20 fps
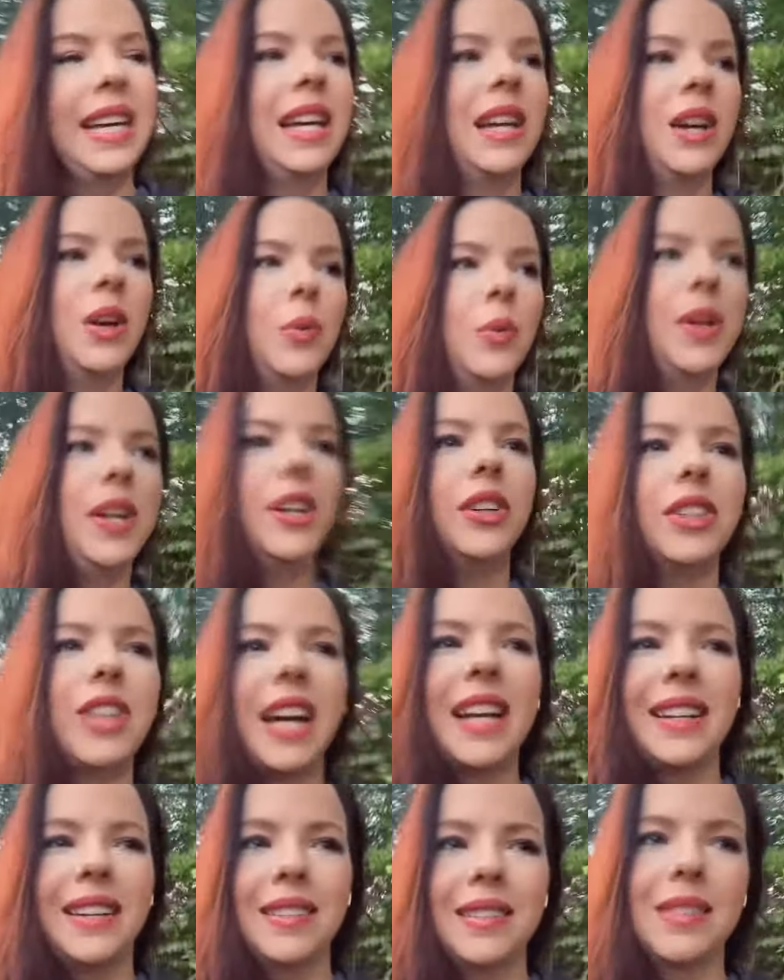we all
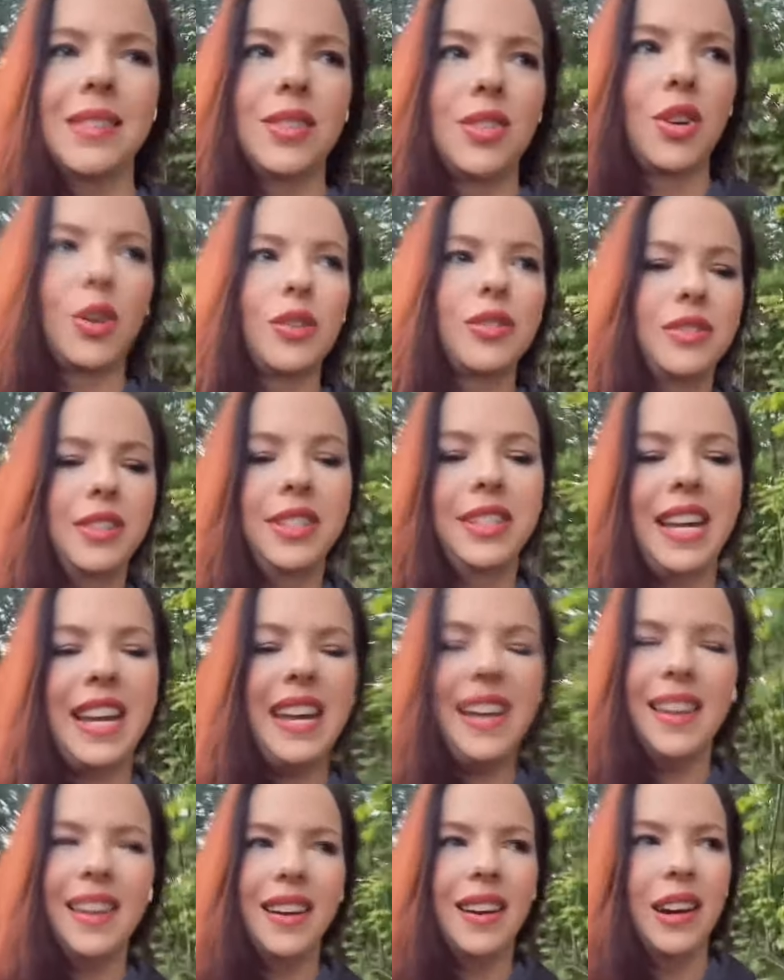kind of start the
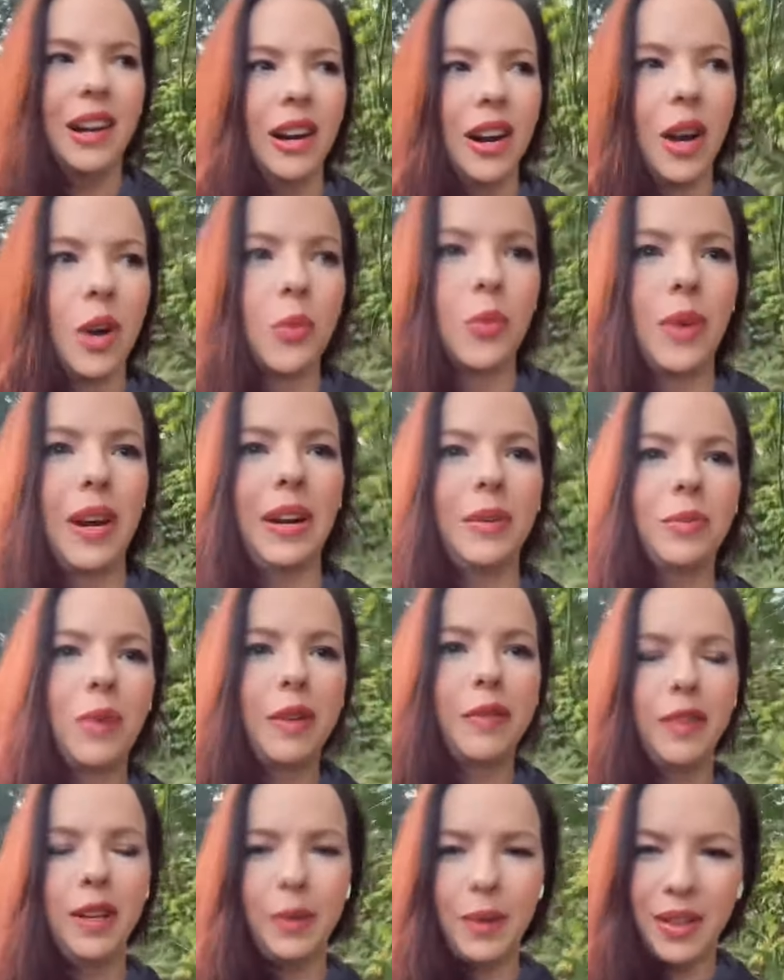day
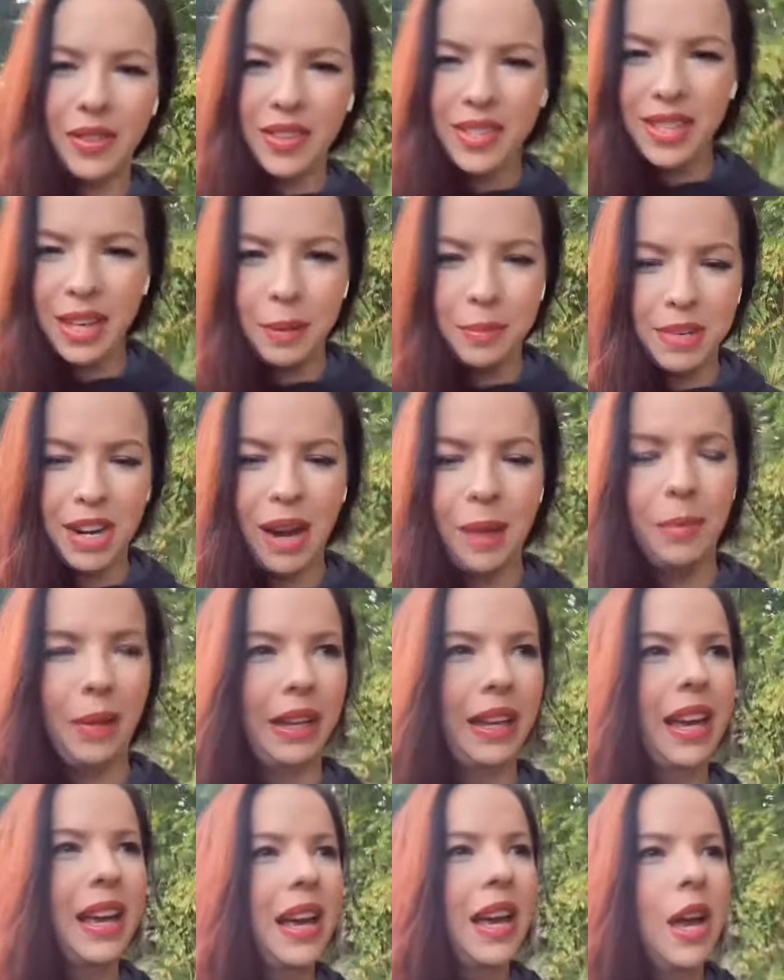roughly around the same time. Like,
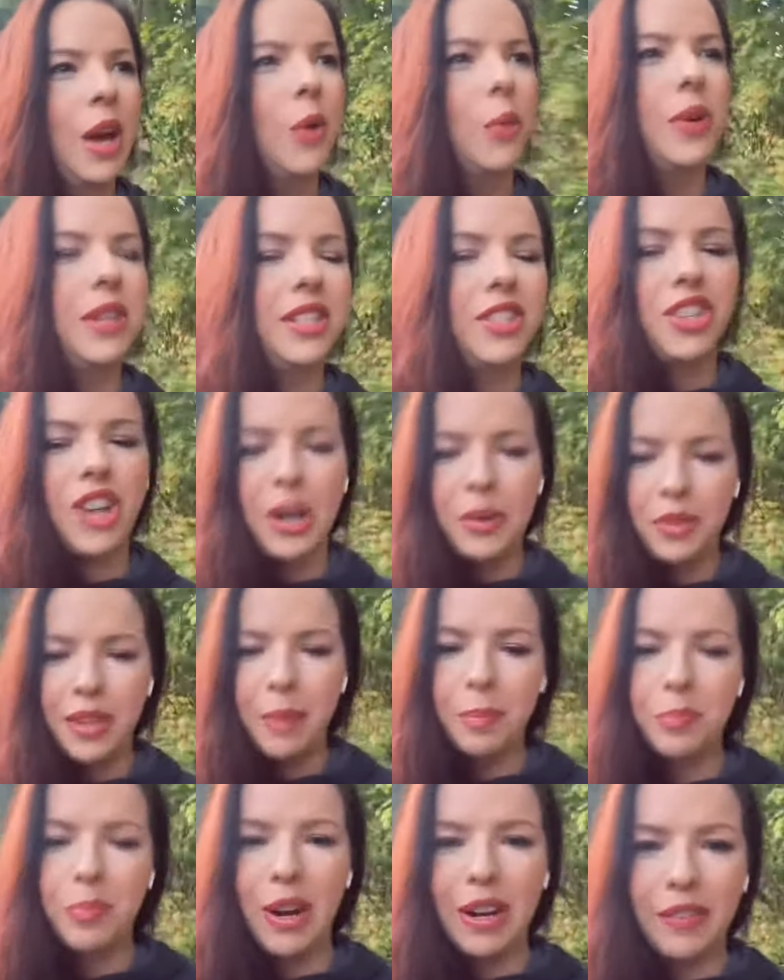we generally
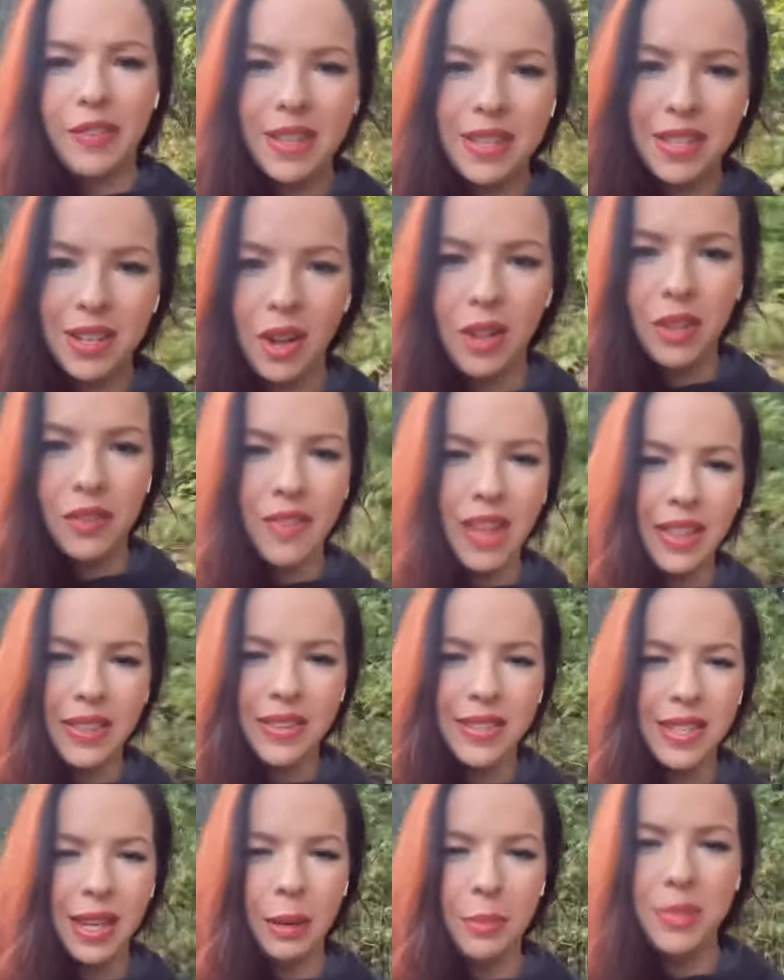have breakfast and all of that at the
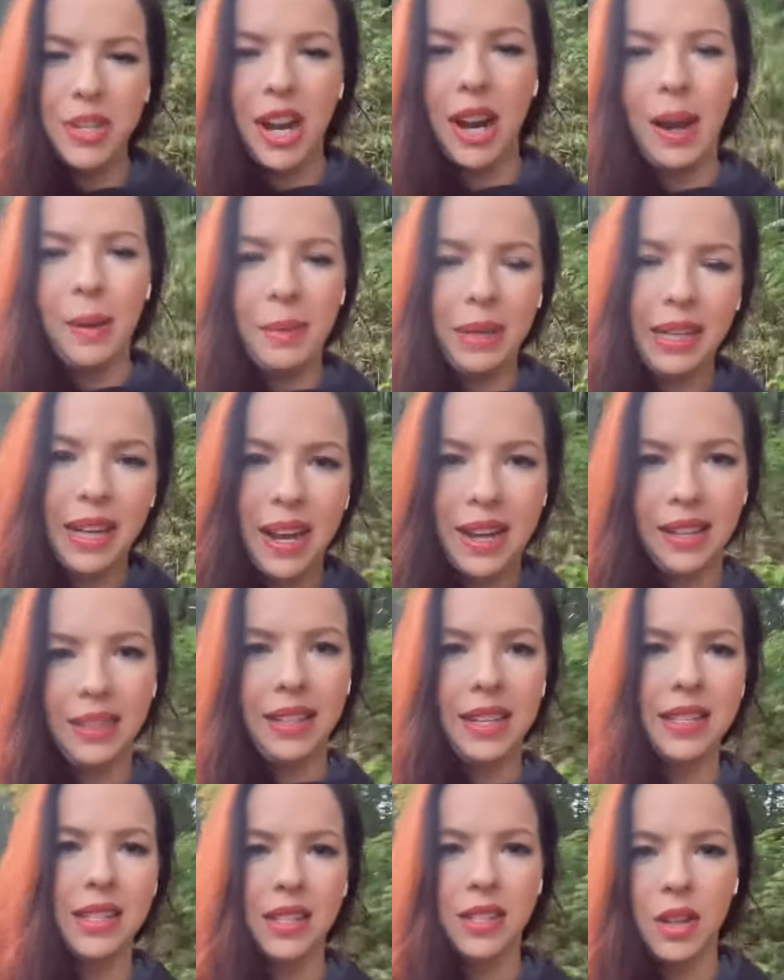same time, and it kind of
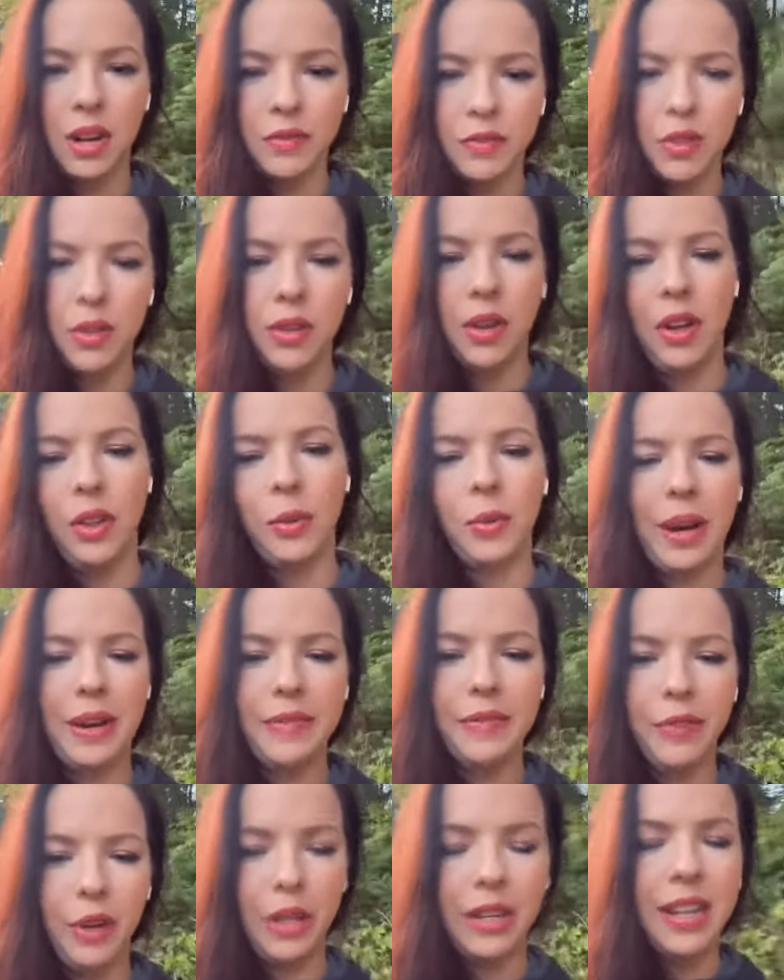gets us off on the right
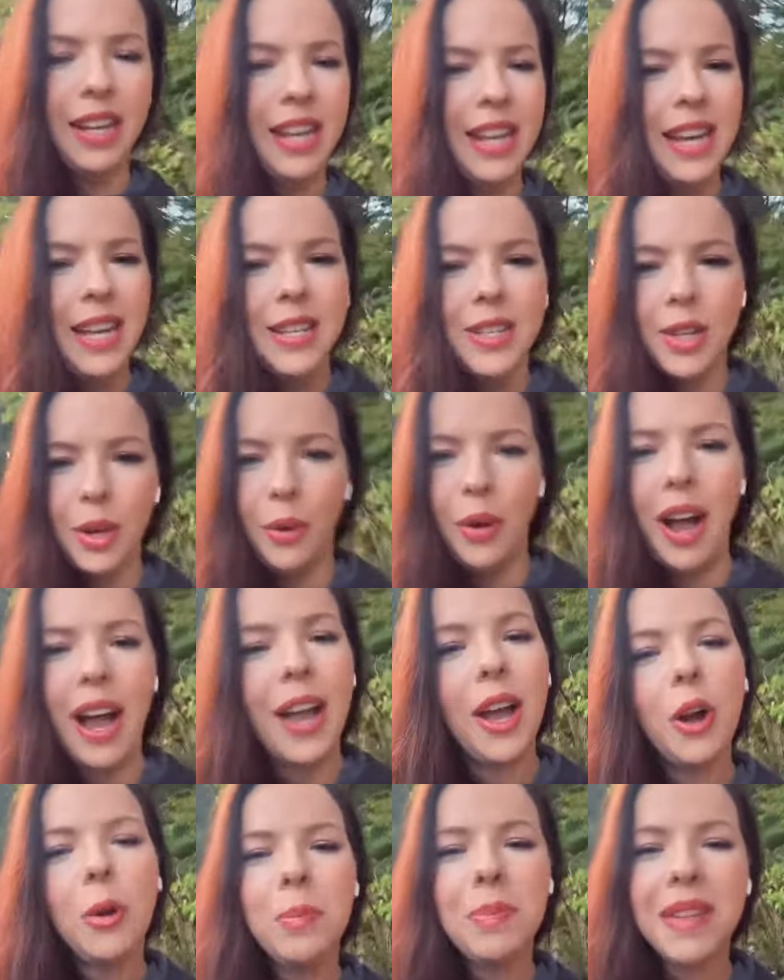foot. So I
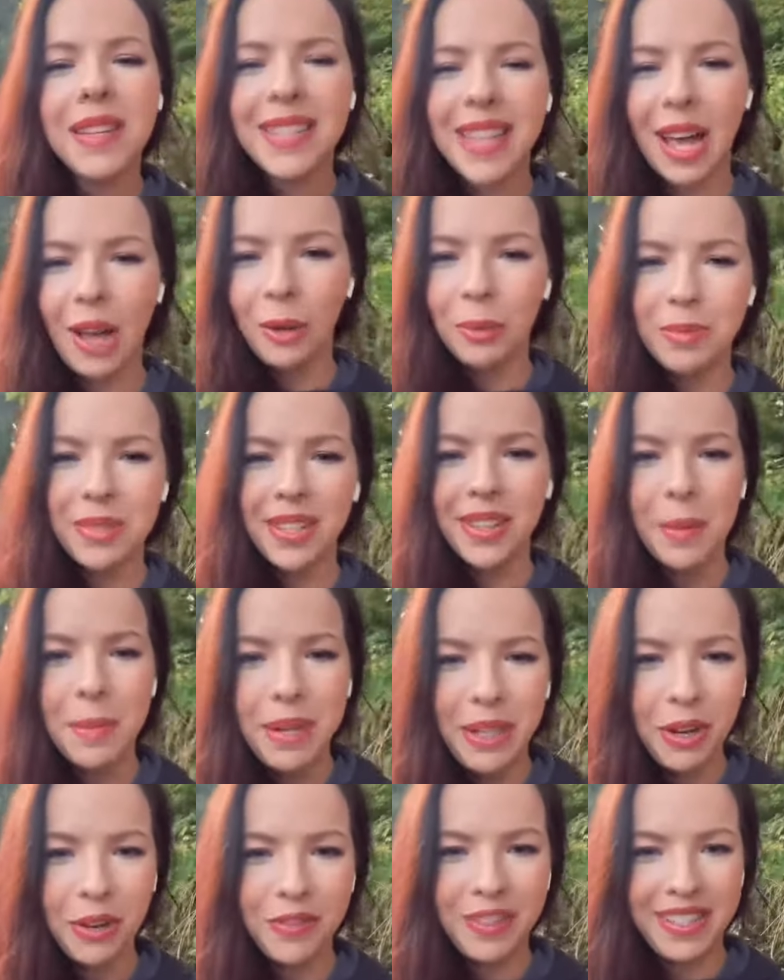hope this helped. Let me
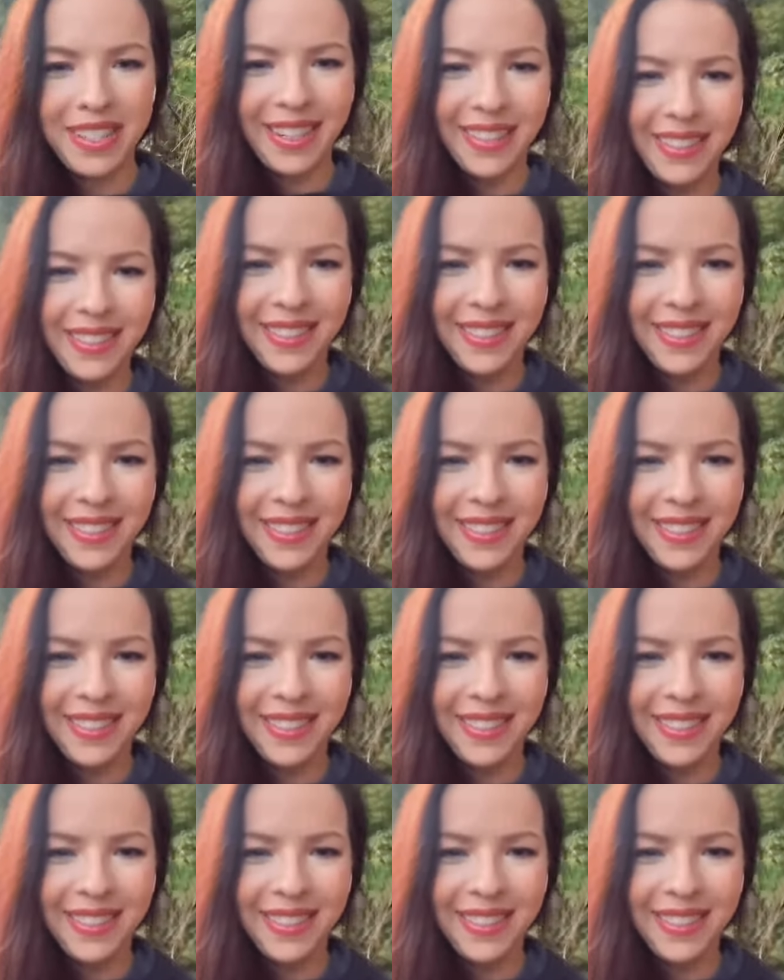know if it did.